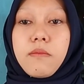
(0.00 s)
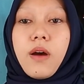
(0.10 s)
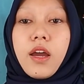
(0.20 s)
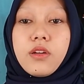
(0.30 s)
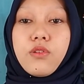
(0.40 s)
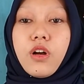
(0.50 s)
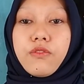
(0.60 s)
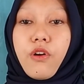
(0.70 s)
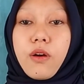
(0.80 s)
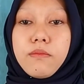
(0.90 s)
by Google
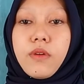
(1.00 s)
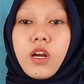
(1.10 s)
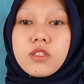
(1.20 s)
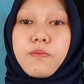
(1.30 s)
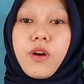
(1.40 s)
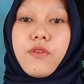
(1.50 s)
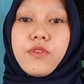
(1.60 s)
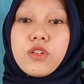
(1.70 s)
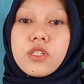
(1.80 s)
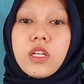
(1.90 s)
Form because
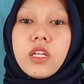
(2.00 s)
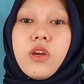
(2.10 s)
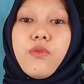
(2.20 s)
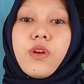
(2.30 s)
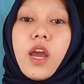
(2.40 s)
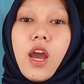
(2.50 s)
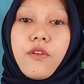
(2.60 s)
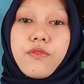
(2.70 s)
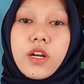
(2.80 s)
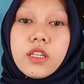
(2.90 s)
previously we
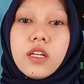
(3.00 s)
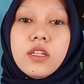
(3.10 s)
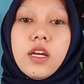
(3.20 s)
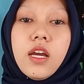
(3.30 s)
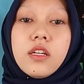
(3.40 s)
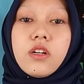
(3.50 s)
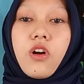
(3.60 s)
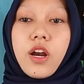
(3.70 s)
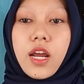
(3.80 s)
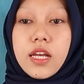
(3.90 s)
have written the
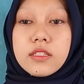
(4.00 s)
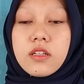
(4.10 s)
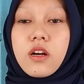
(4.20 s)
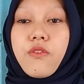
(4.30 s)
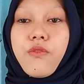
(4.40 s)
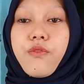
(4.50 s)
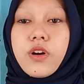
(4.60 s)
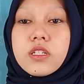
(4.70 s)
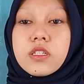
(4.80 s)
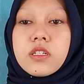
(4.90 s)
correct answer
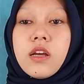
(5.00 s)
first